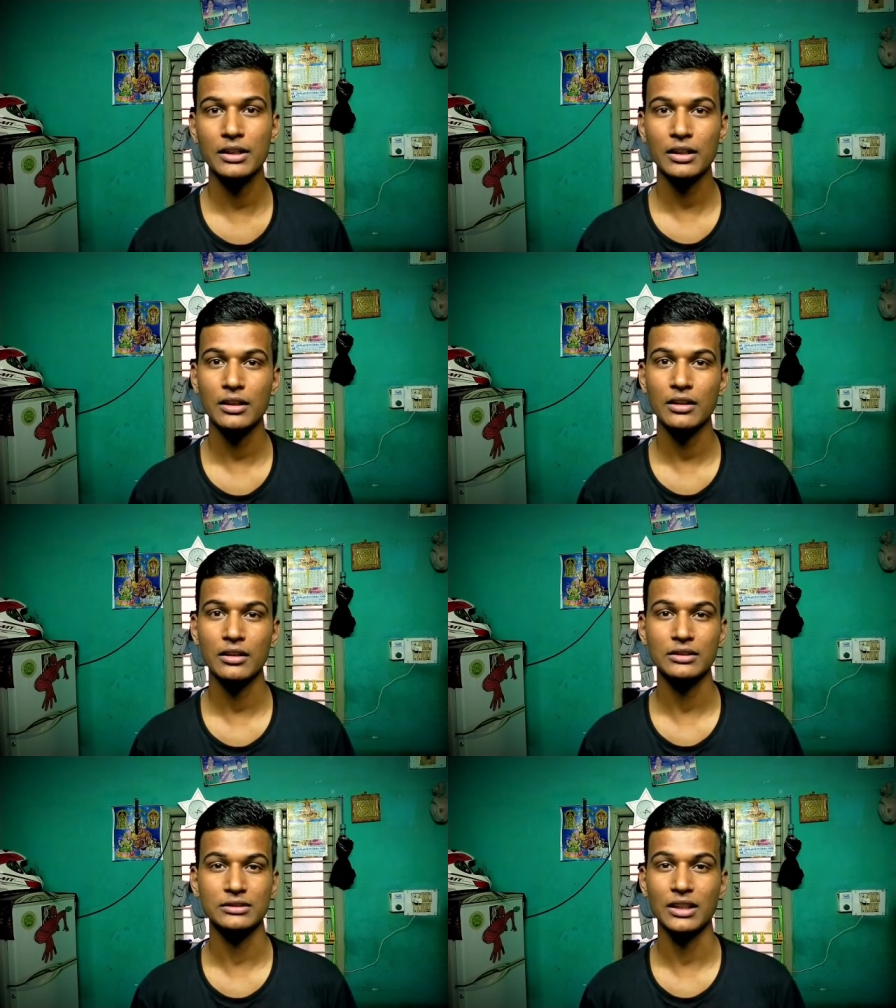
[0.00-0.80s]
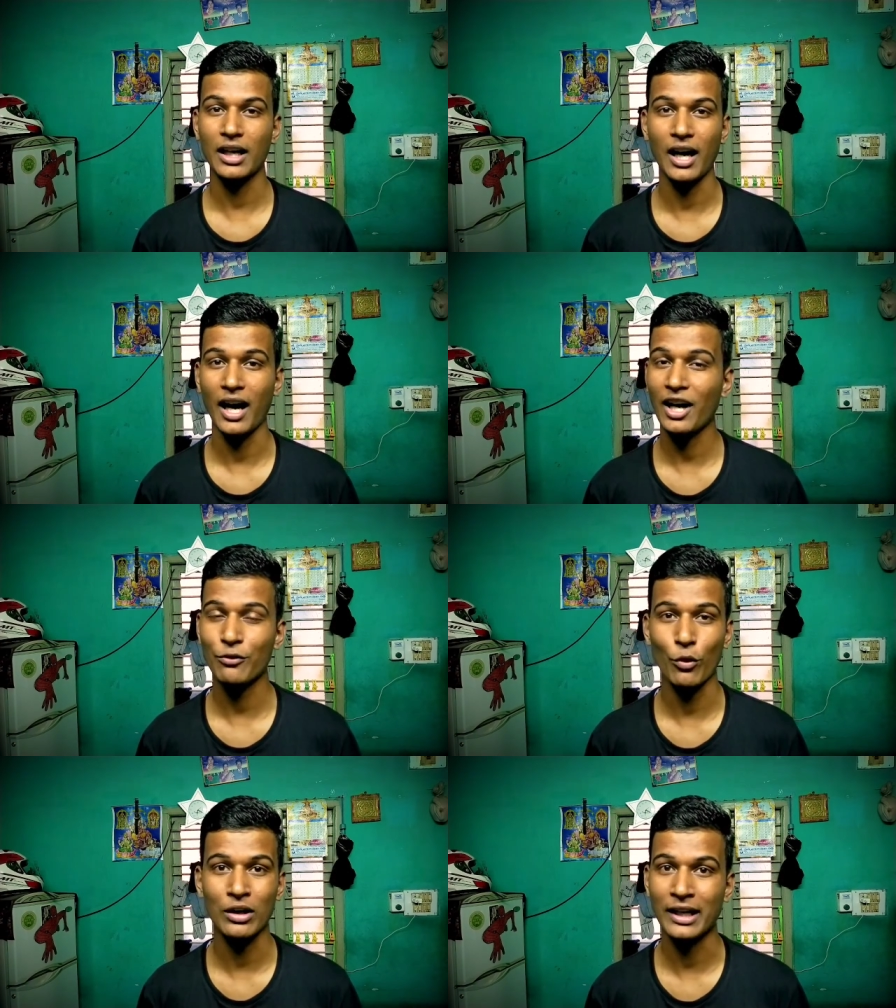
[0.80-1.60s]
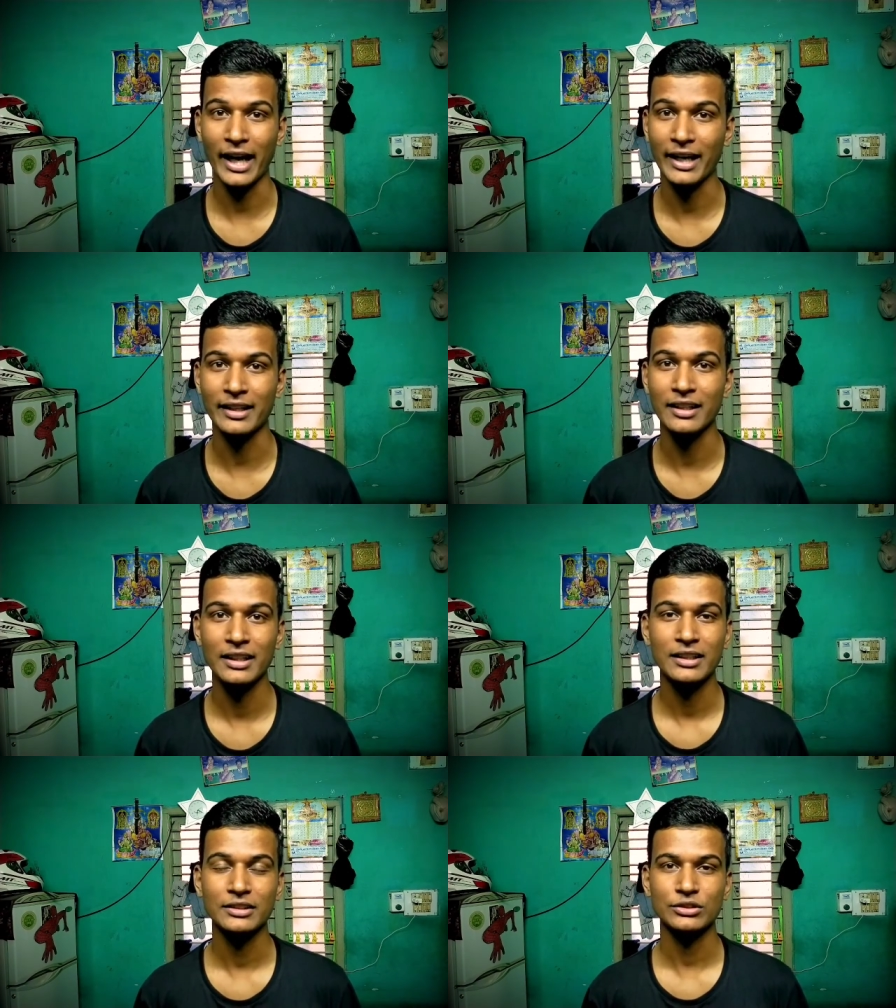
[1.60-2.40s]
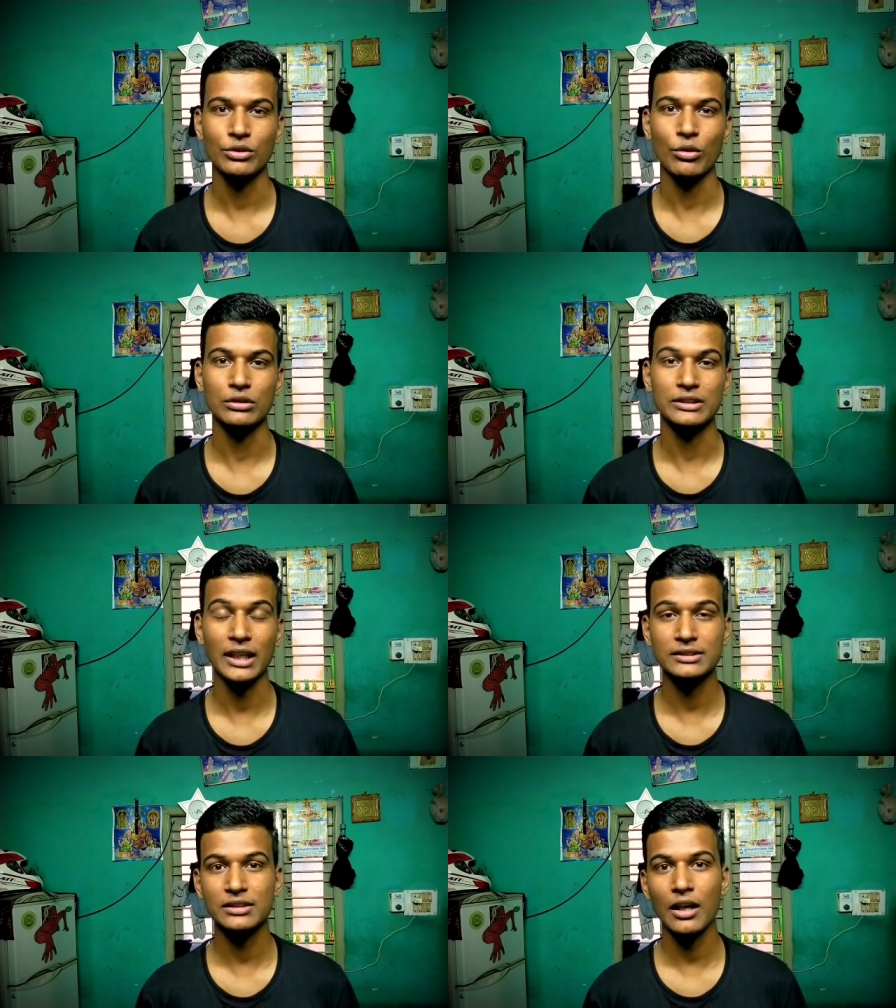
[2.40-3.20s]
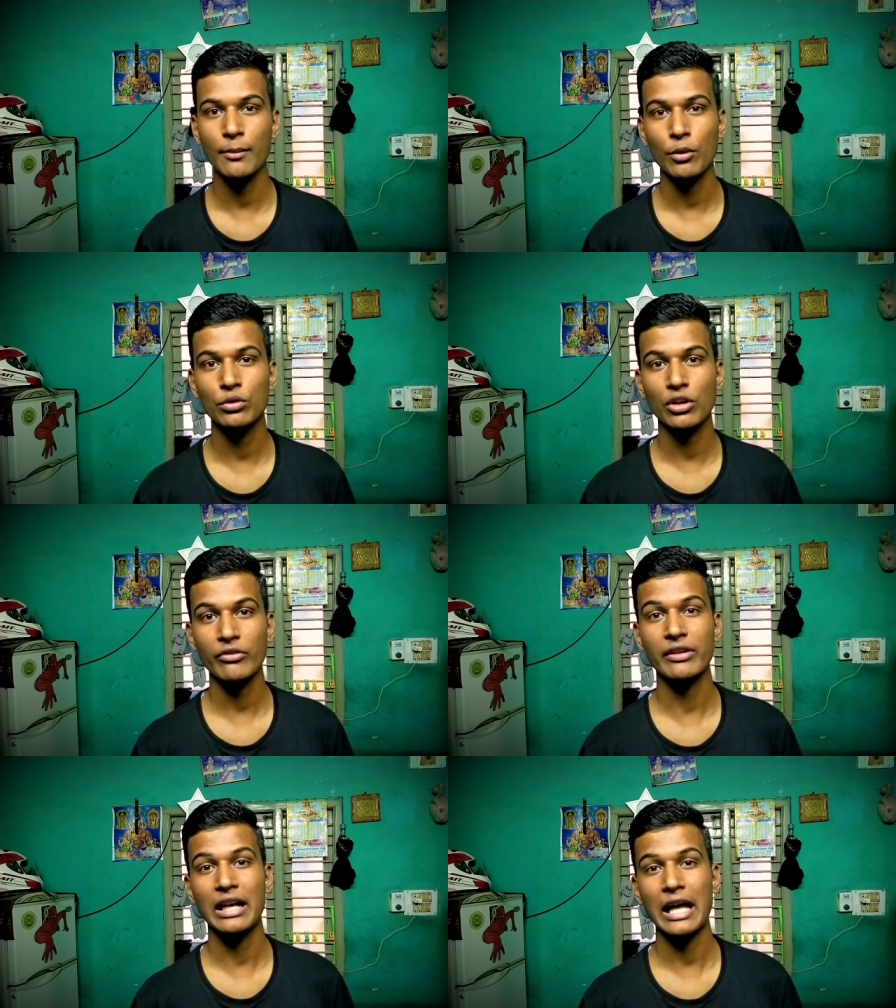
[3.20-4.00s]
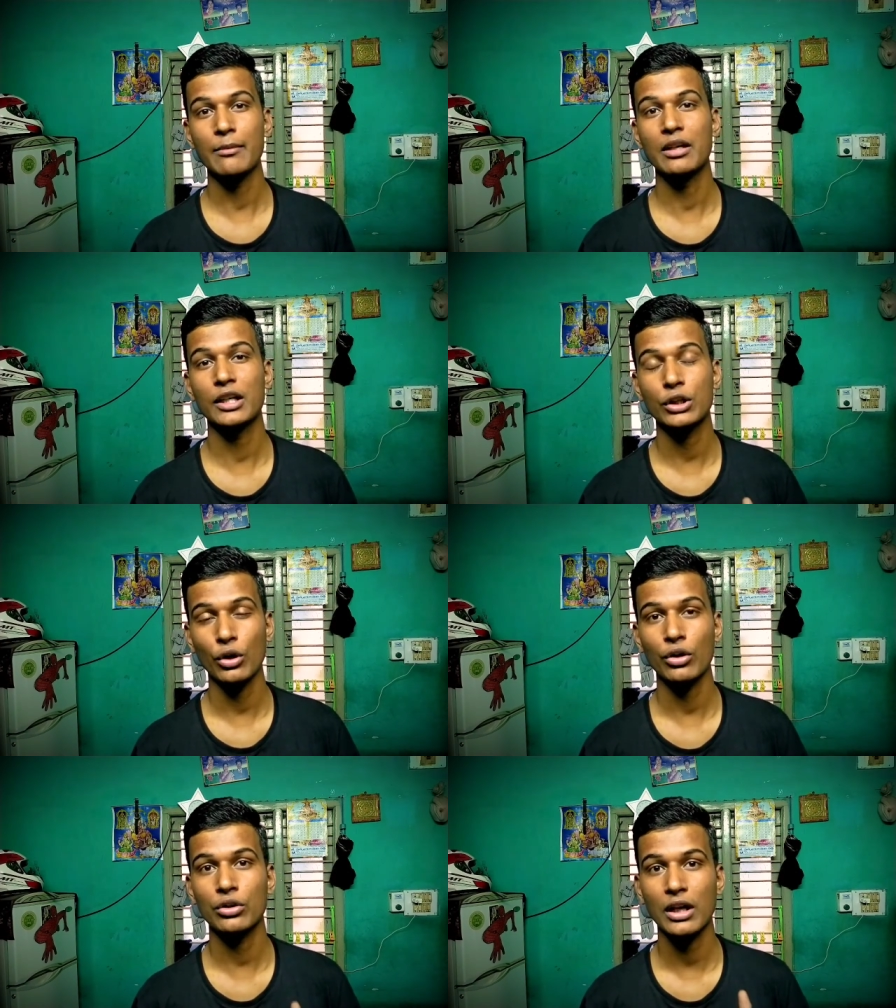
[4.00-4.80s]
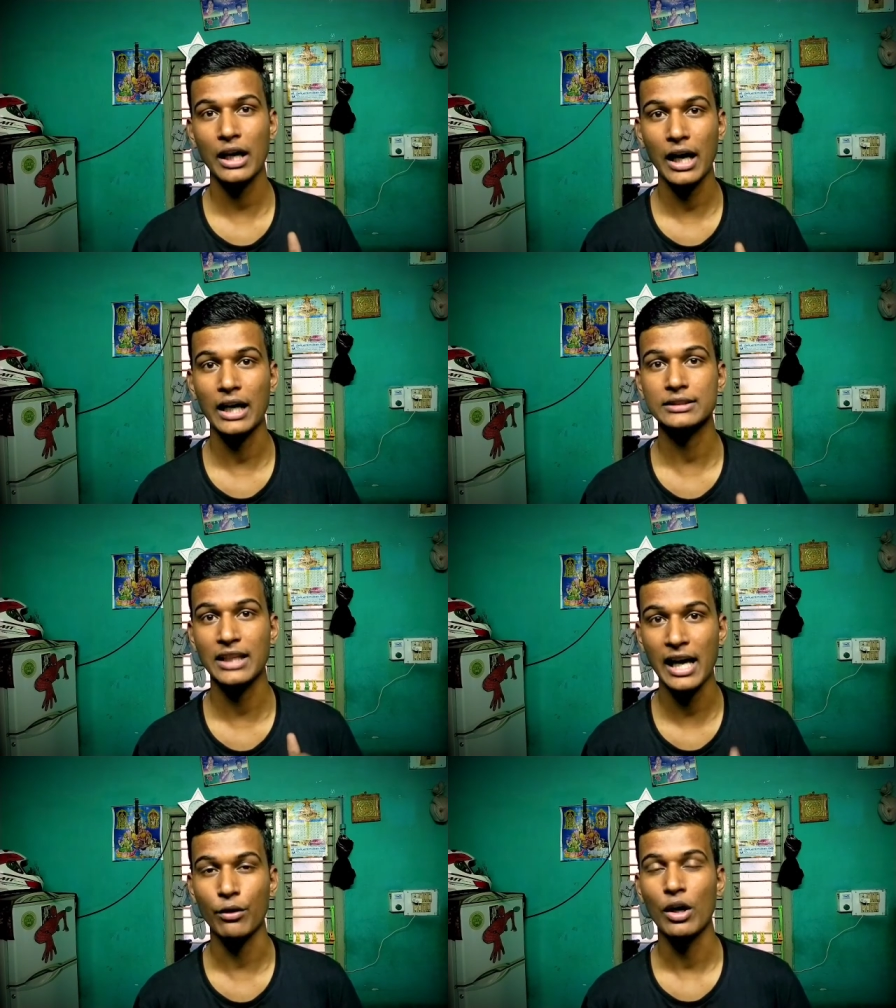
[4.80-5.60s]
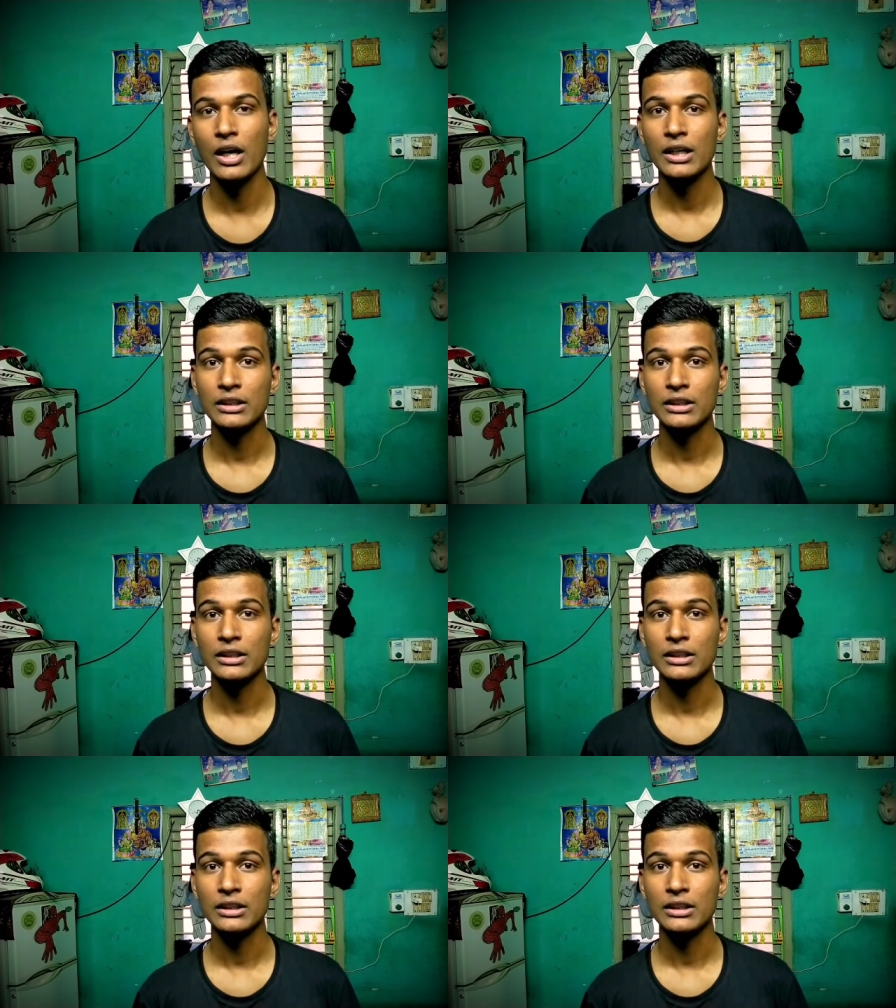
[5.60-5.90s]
but uh, the car won't die. So that's the amount of reliability Toyota cars have.